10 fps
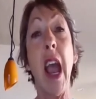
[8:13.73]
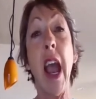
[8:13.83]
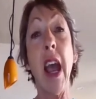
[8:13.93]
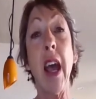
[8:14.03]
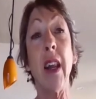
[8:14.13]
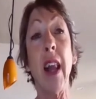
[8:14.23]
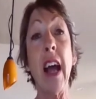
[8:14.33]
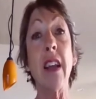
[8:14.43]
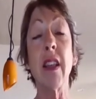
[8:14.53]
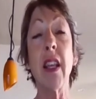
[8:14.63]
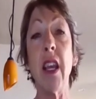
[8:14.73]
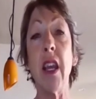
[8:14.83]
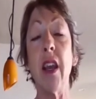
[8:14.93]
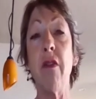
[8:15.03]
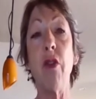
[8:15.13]
And lastly,
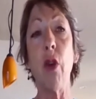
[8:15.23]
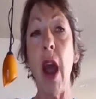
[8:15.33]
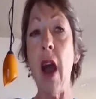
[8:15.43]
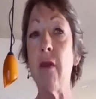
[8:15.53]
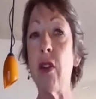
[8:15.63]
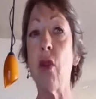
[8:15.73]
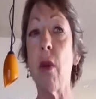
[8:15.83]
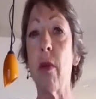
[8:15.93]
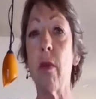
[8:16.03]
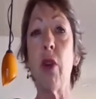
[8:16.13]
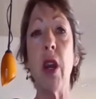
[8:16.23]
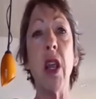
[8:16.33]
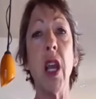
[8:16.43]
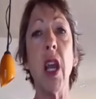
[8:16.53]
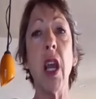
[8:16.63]
if you're having trouble
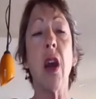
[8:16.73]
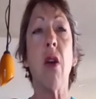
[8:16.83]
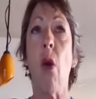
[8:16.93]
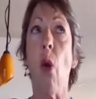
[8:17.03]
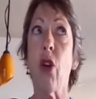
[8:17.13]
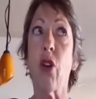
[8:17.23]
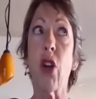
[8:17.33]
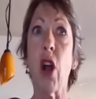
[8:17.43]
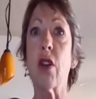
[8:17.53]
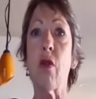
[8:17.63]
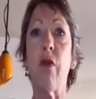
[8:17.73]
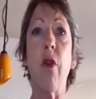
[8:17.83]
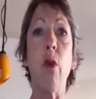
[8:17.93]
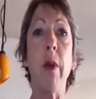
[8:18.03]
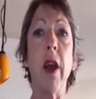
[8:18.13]
breathing or you're
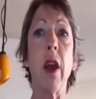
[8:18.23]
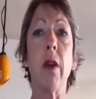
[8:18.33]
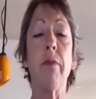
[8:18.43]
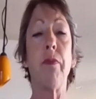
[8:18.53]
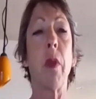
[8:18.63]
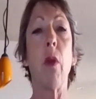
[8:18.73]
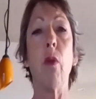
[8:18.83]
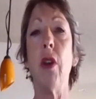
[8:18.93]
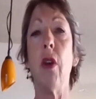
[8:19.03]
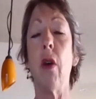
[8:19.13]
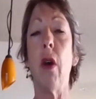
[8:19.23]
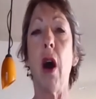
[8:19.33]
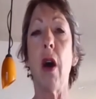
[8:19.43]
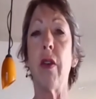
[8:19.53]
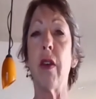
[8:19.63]
claustrophobic, the
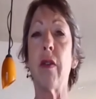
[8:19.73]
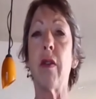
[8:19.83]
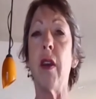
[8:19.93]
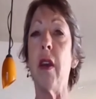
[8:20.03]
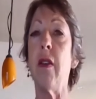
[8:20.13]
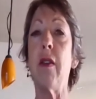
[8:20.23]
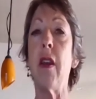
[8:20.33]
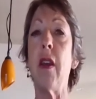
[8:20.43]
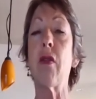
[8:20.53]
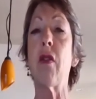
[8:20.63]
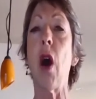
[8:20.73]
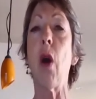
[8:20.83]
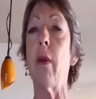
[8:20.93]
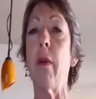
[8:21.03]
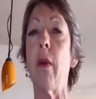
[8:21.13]
CDC does
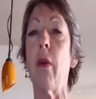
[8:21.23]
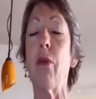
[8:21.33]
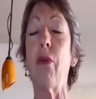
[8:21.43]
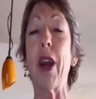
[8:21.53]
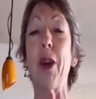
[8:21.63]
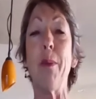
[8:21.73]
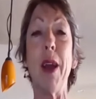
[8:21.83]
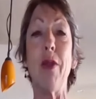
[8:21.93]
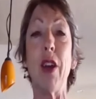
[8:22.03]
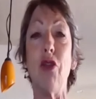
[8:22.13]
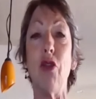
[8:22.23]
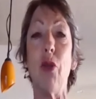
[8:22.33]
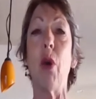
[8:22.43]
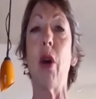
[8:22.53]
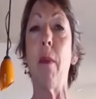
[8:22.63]
not recommend that
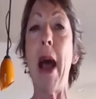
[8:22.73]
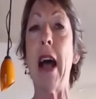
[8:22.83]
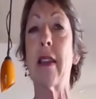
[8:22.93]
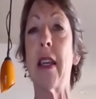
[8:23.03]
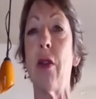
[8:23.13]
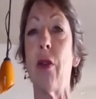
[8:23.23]
you wear a mask.